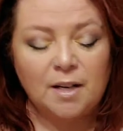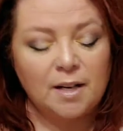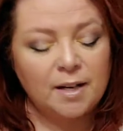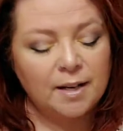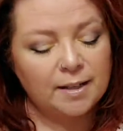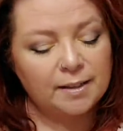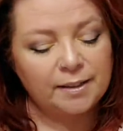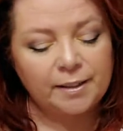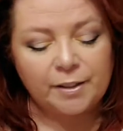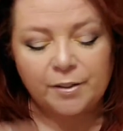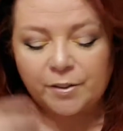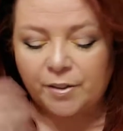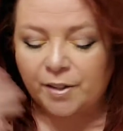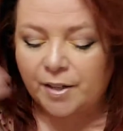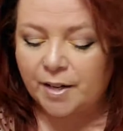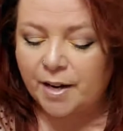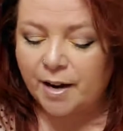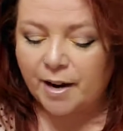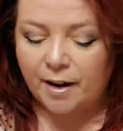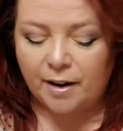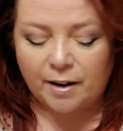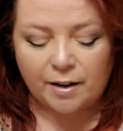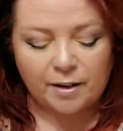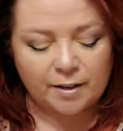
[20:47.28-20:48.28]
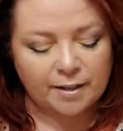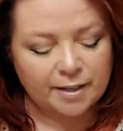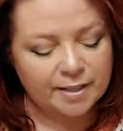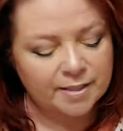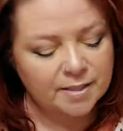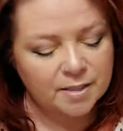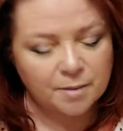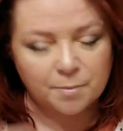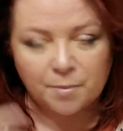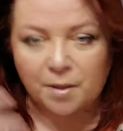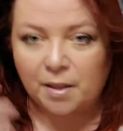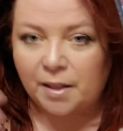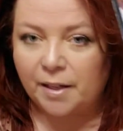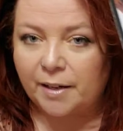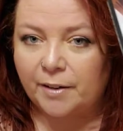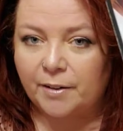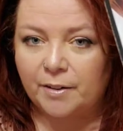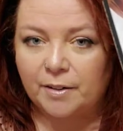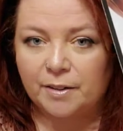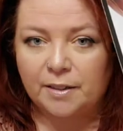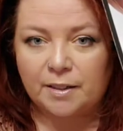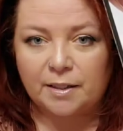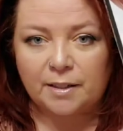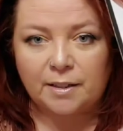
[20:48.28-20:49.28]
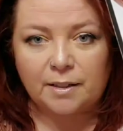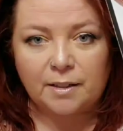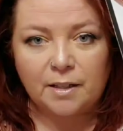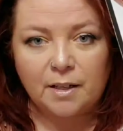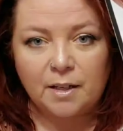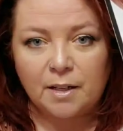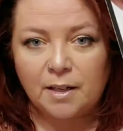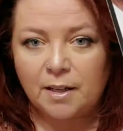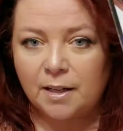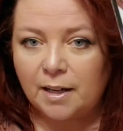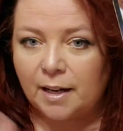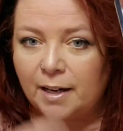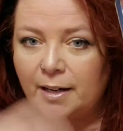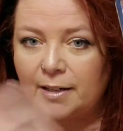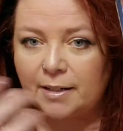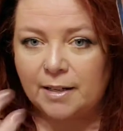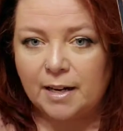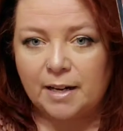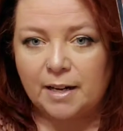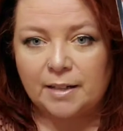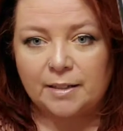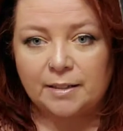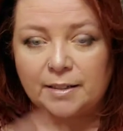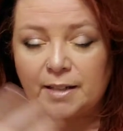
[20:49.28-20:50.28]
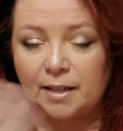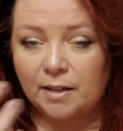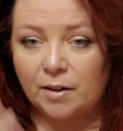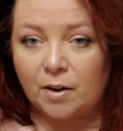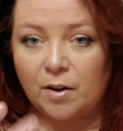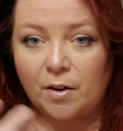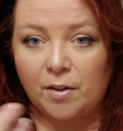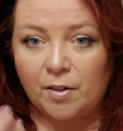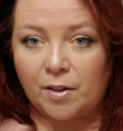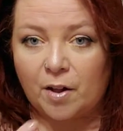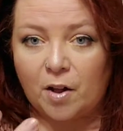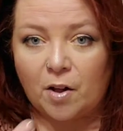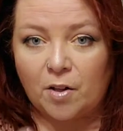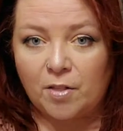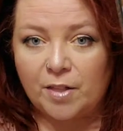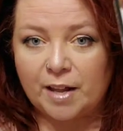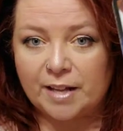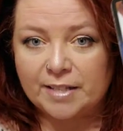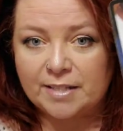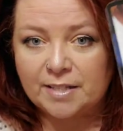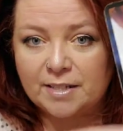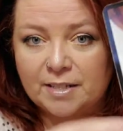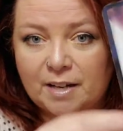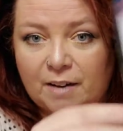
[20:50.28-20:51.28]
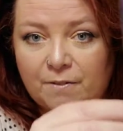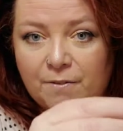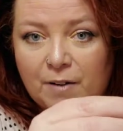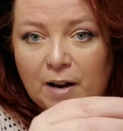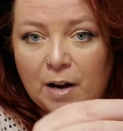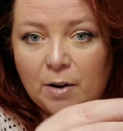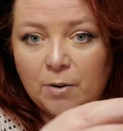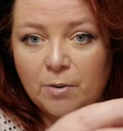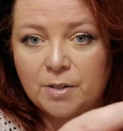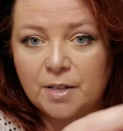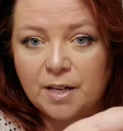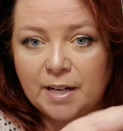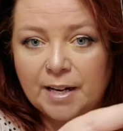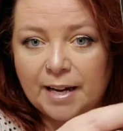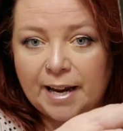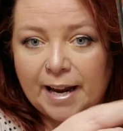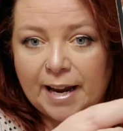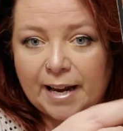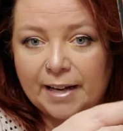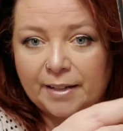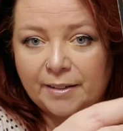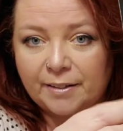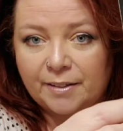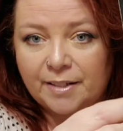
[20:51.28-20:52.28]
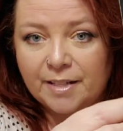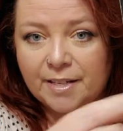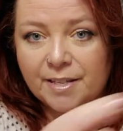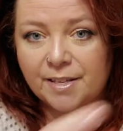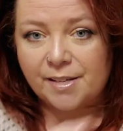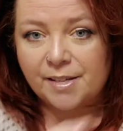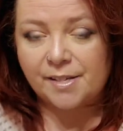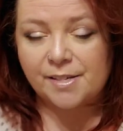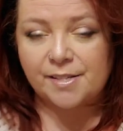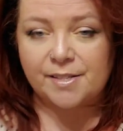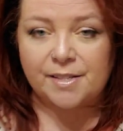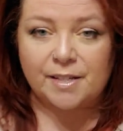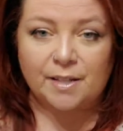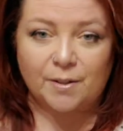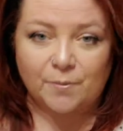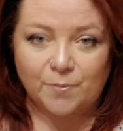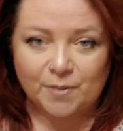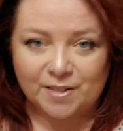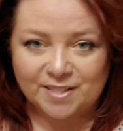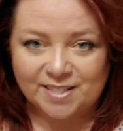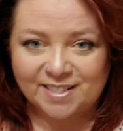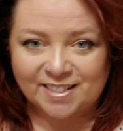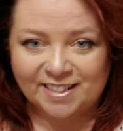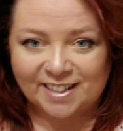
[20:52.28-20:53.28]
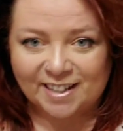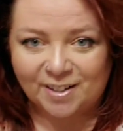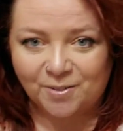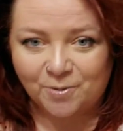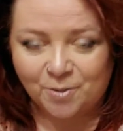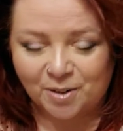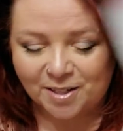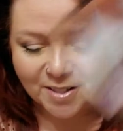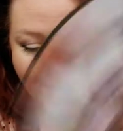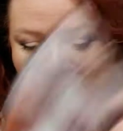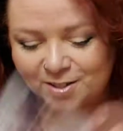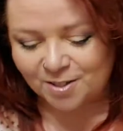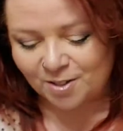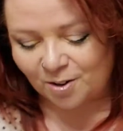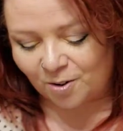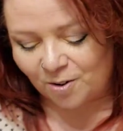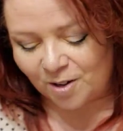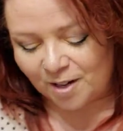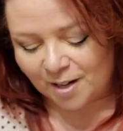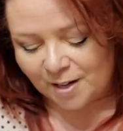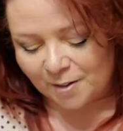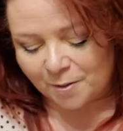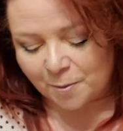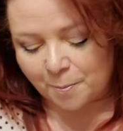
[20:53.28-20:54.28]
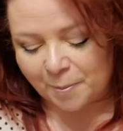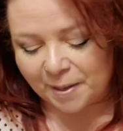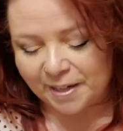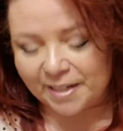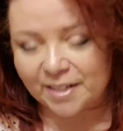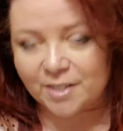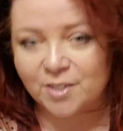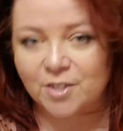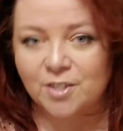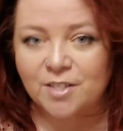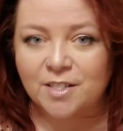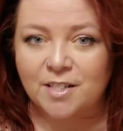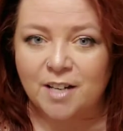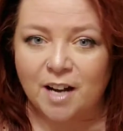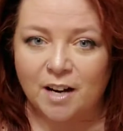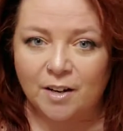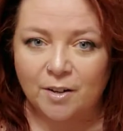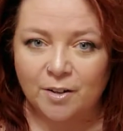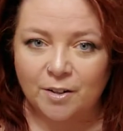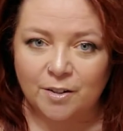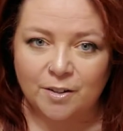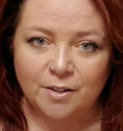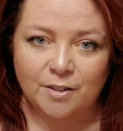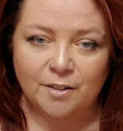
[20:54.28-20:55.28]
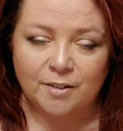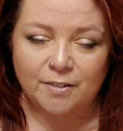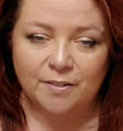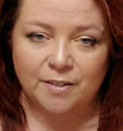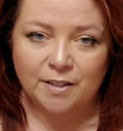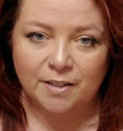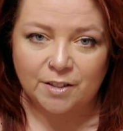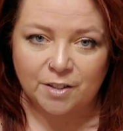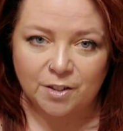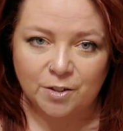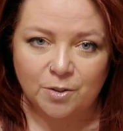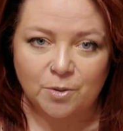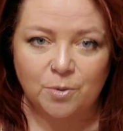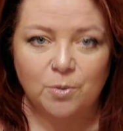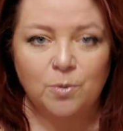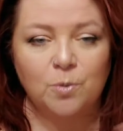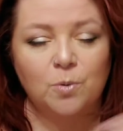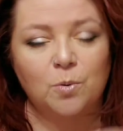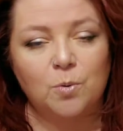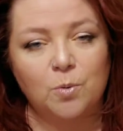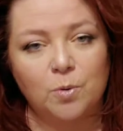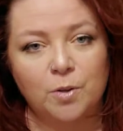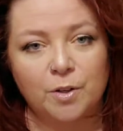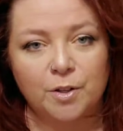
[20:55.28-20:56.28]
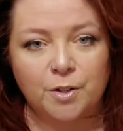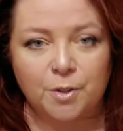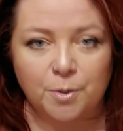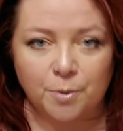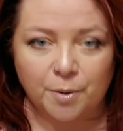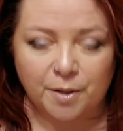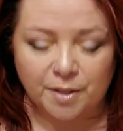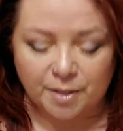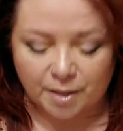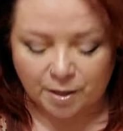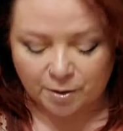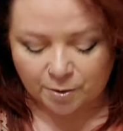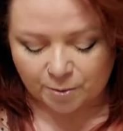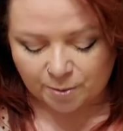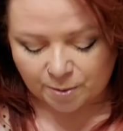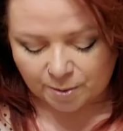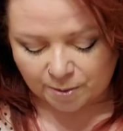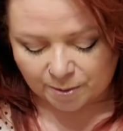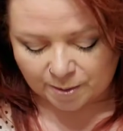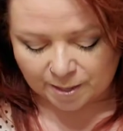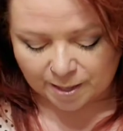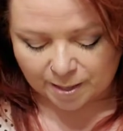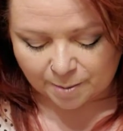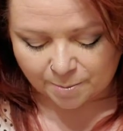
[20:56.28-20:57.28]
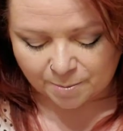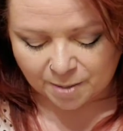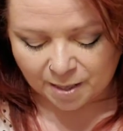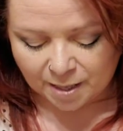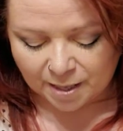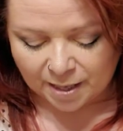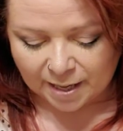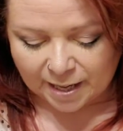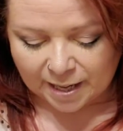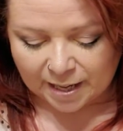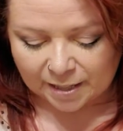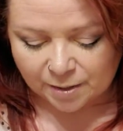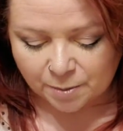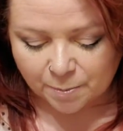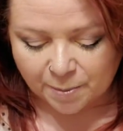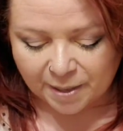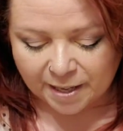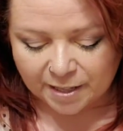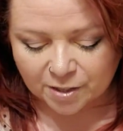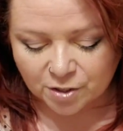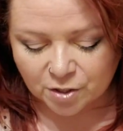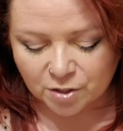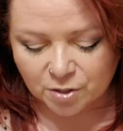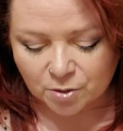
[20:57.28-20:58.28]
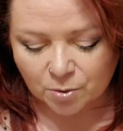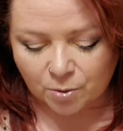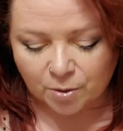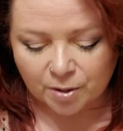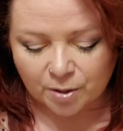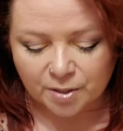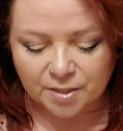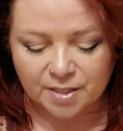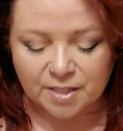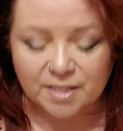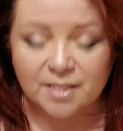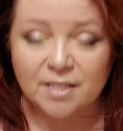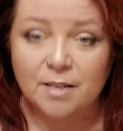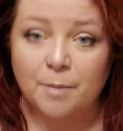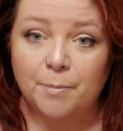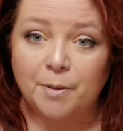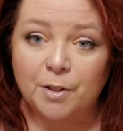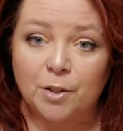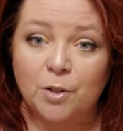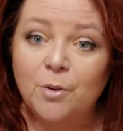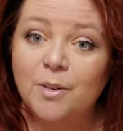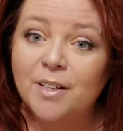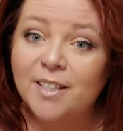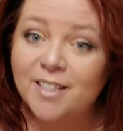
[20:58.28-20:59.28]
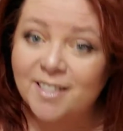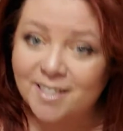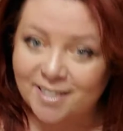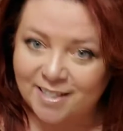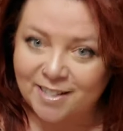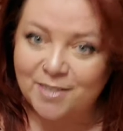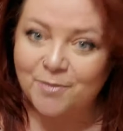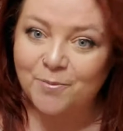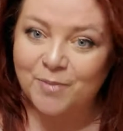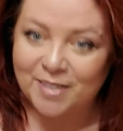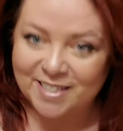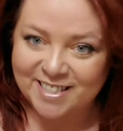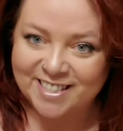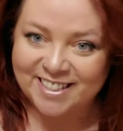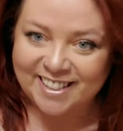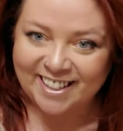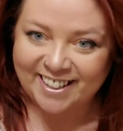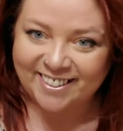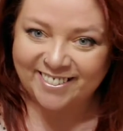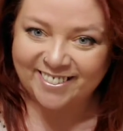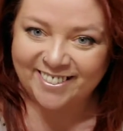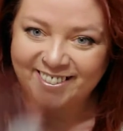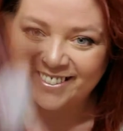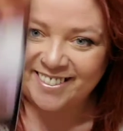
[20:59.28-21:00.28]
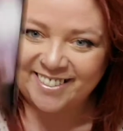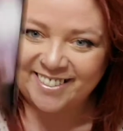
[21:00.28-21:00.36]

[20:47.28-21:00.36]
clear the air, get some clarity, and get all that stuff out. And this is the investigative one. So the Page is younger than you, or you are younger than them. And the Page of Swords is someone who is the investigator.